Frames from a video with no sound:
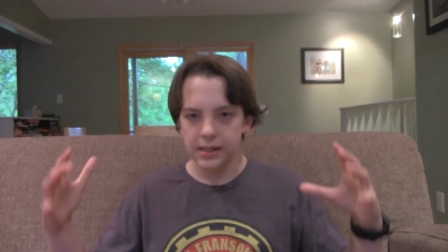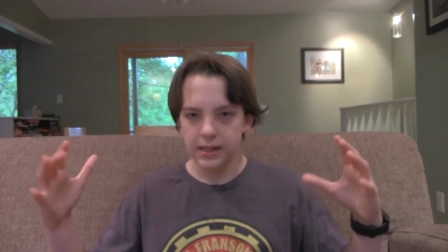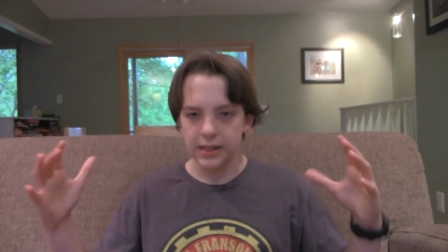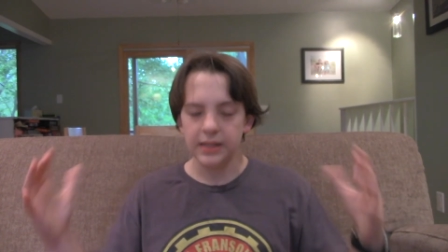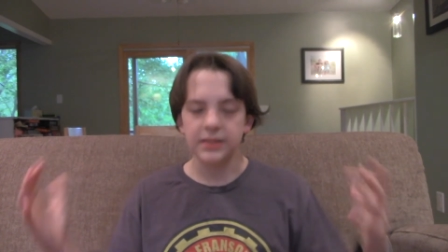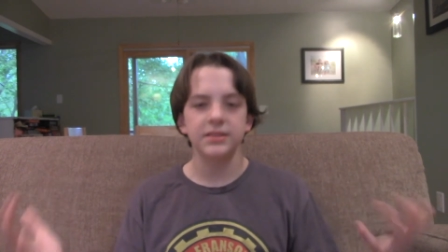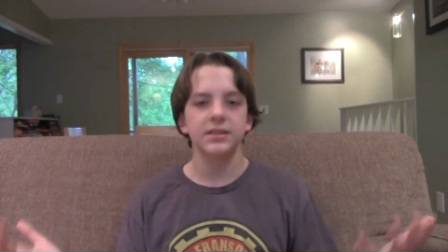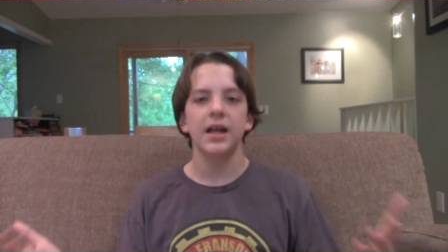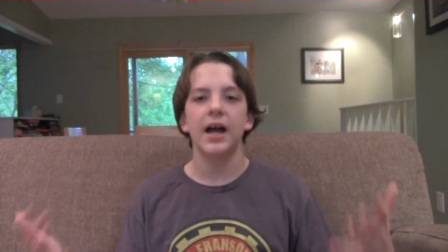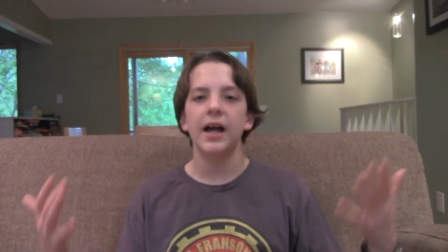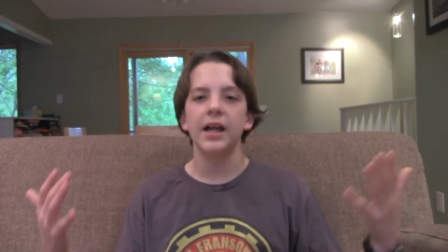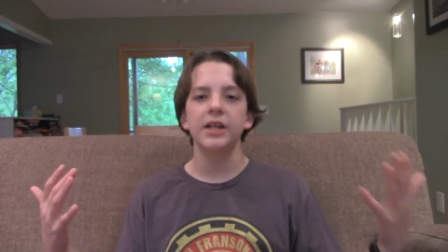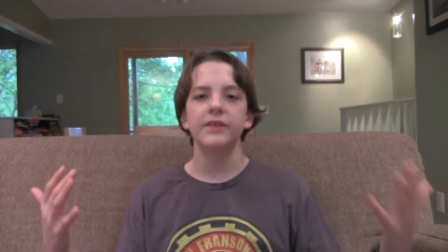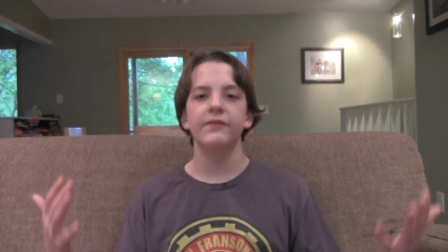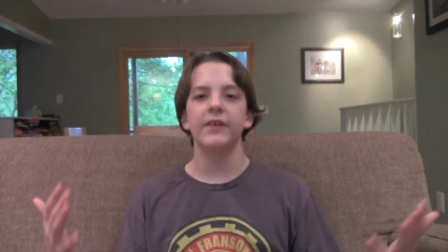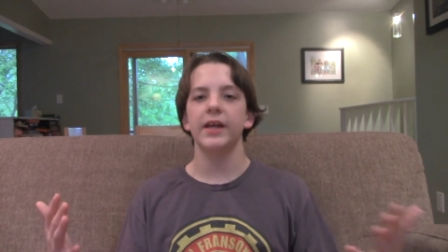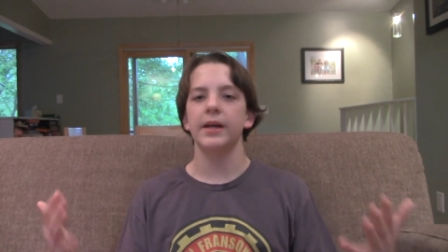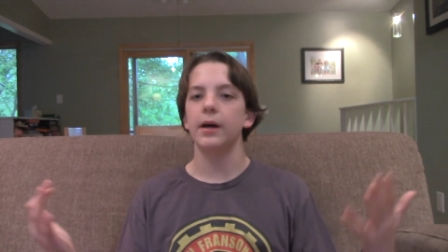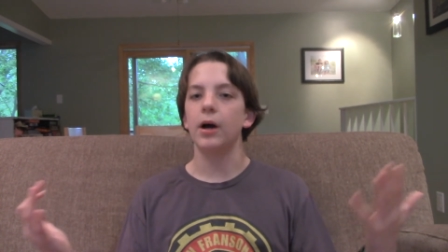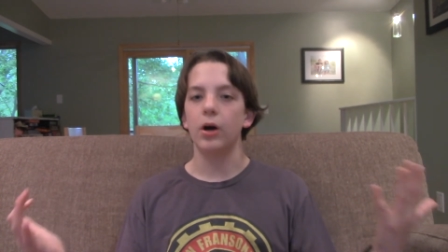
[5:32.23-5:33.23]
It's kind of
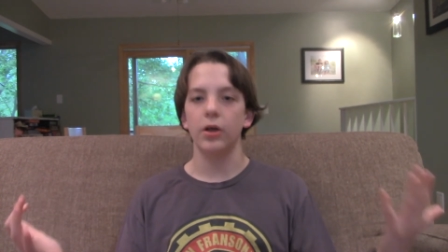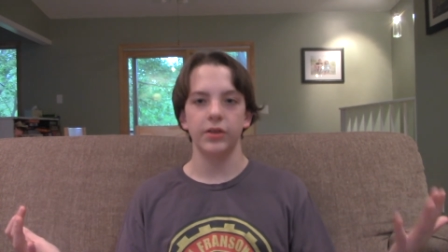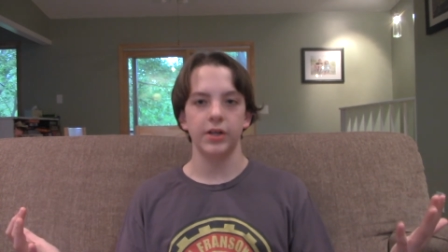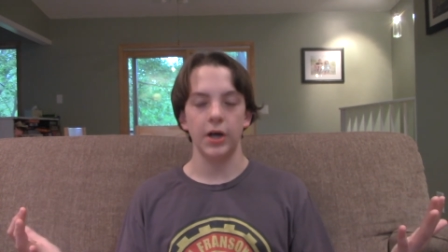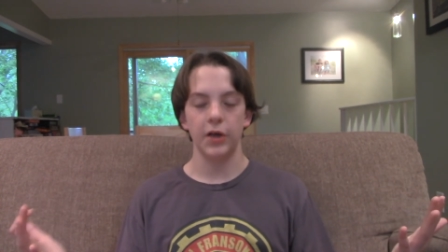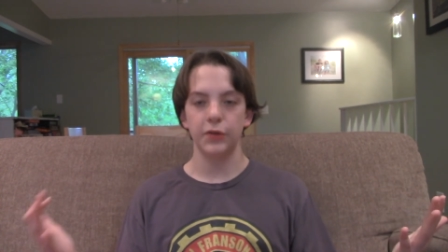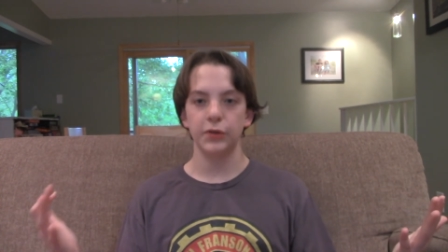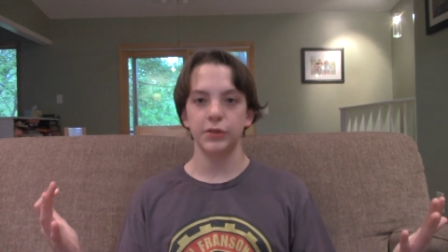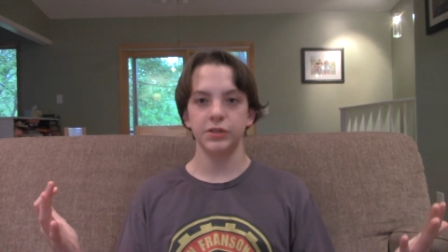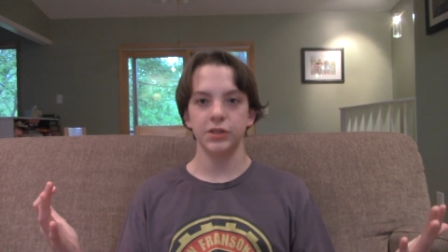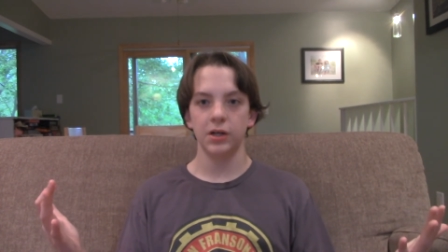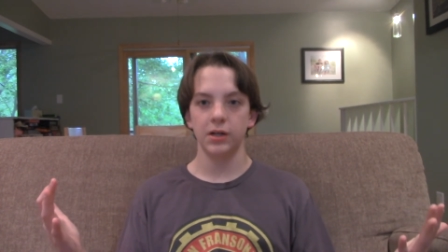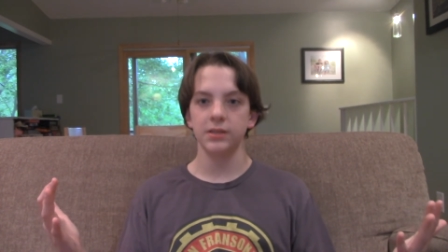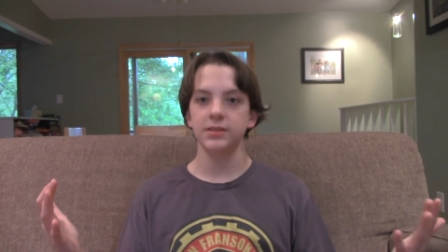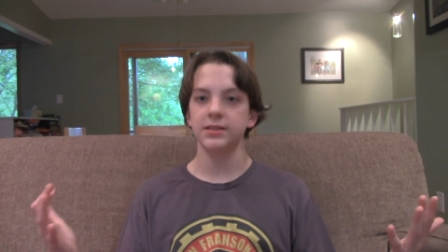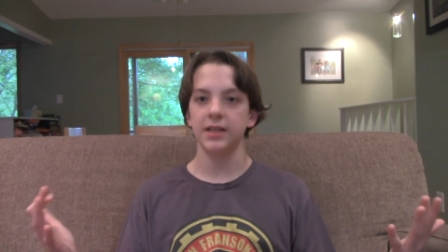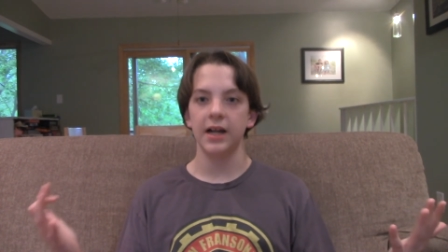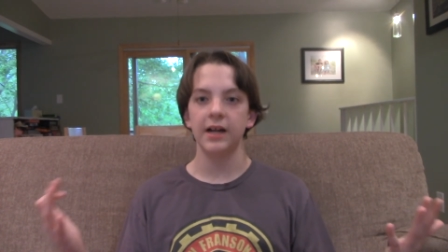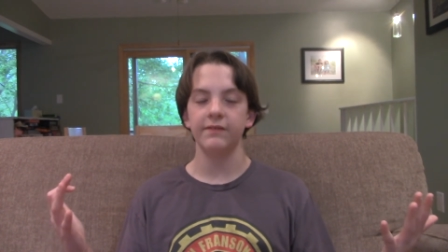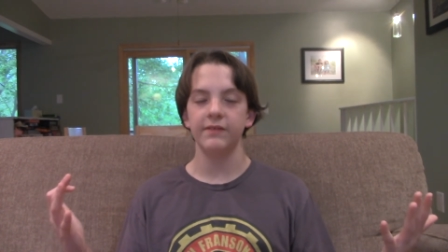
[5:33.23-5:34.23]
like all the other songs
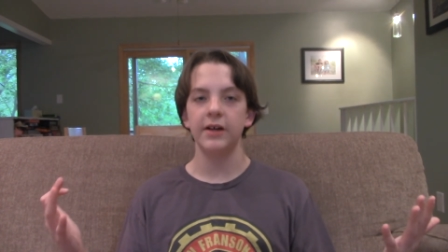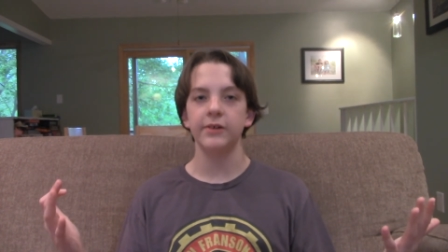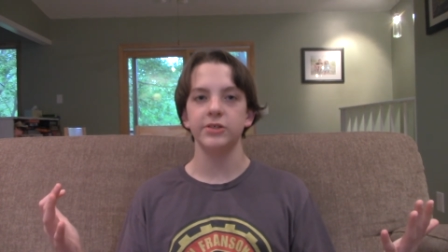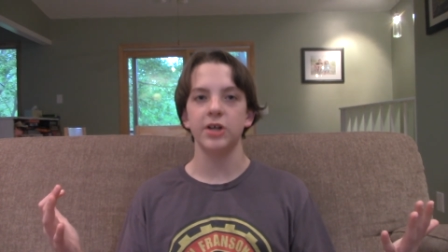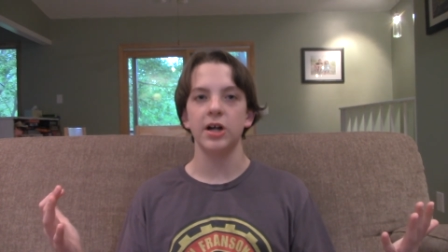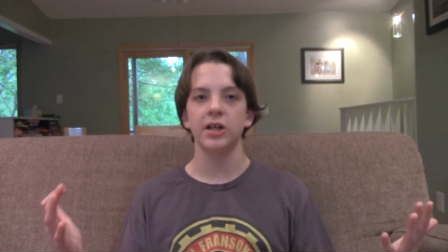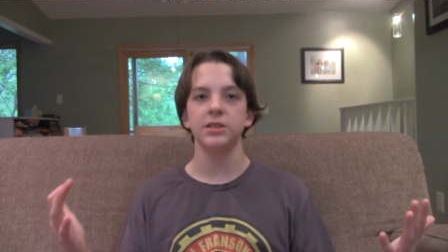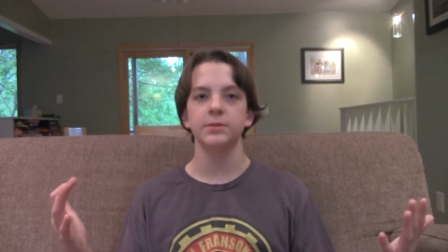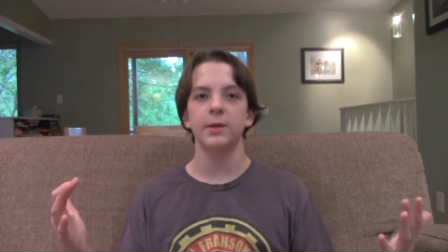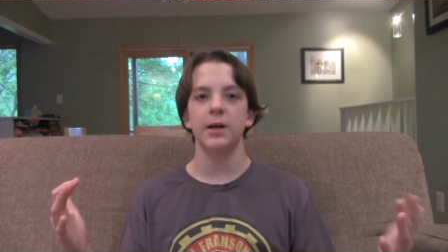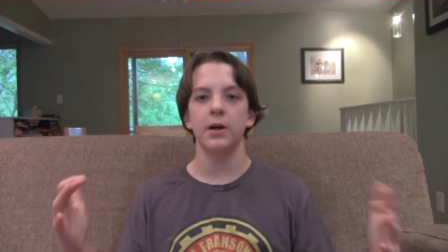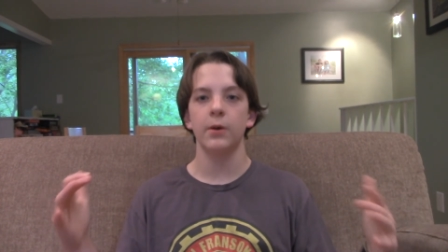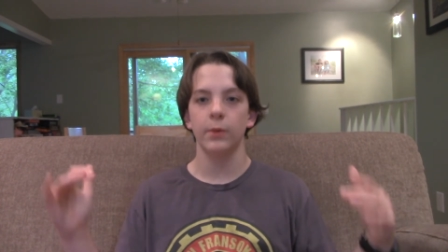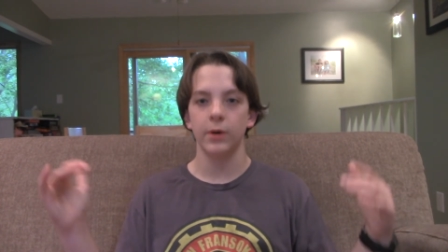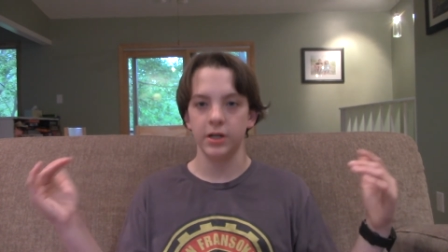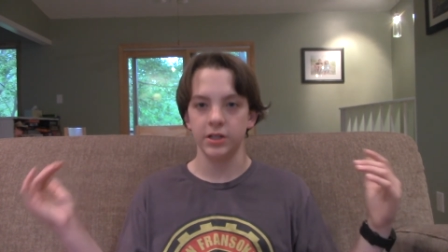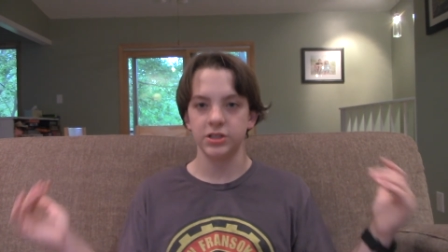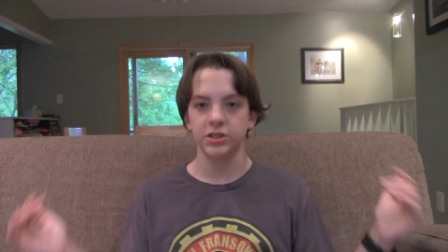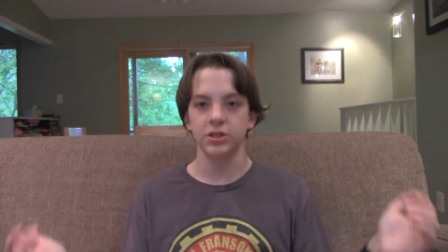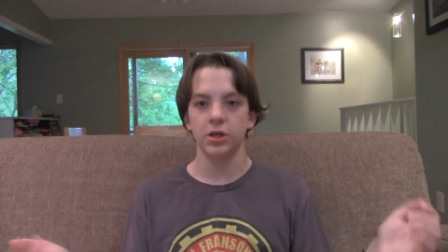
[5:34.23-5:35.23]
that I've now talked about,
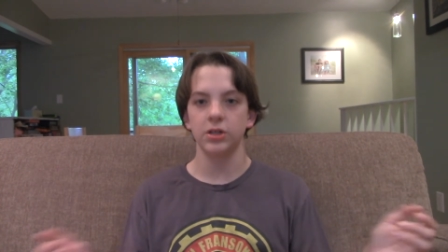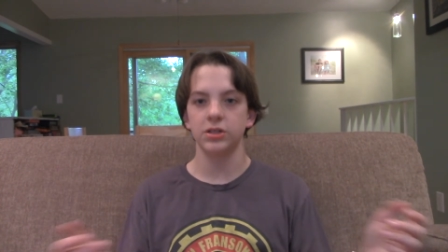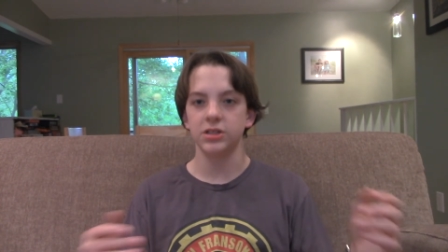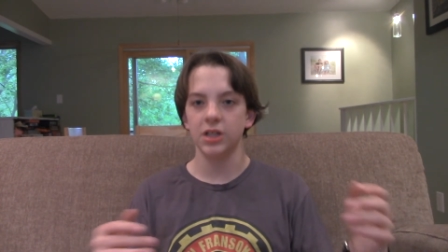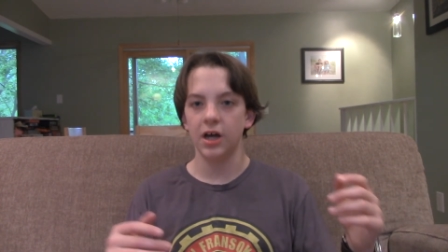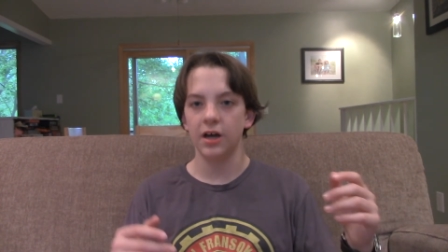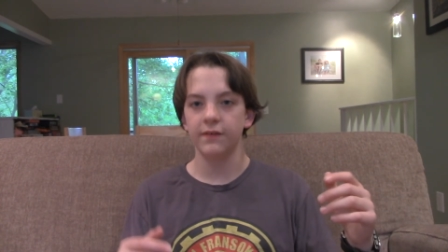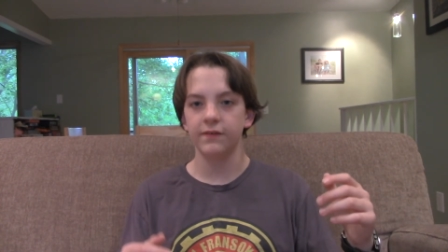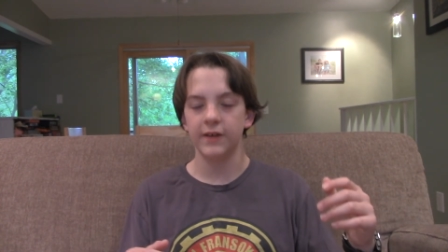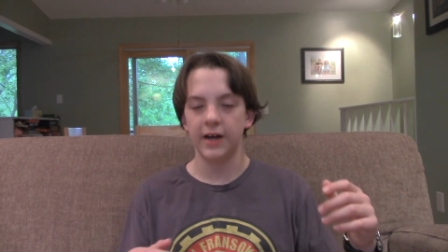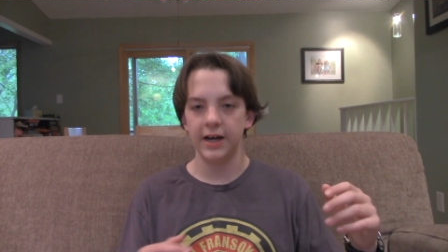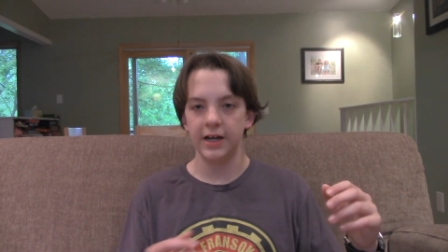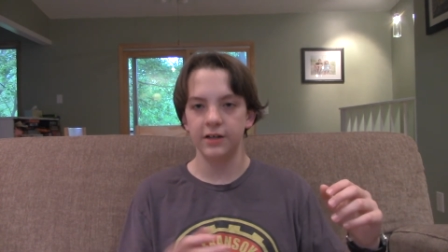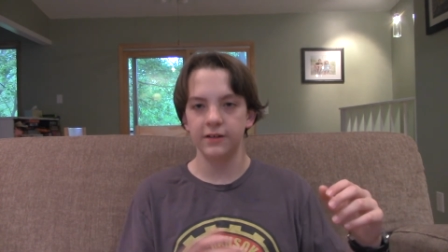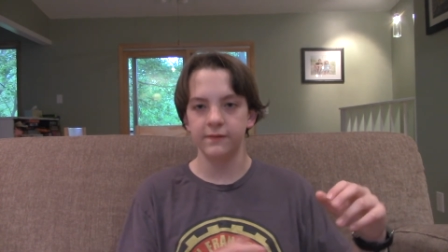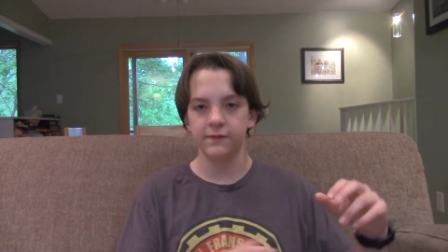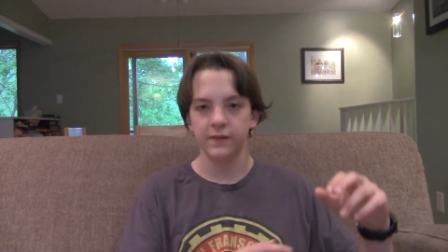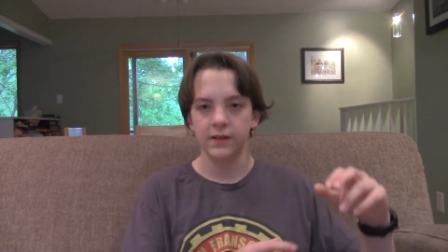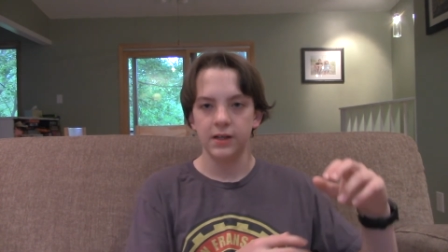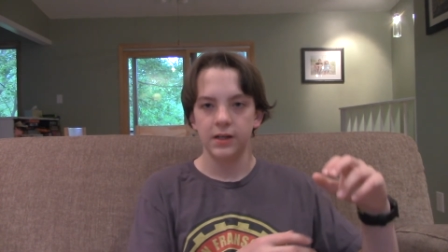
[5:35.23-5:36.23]
where it starts off kind
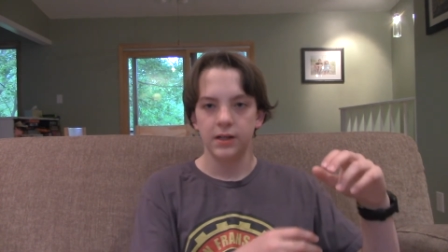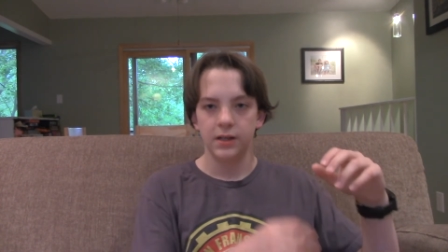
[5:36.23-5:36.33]
of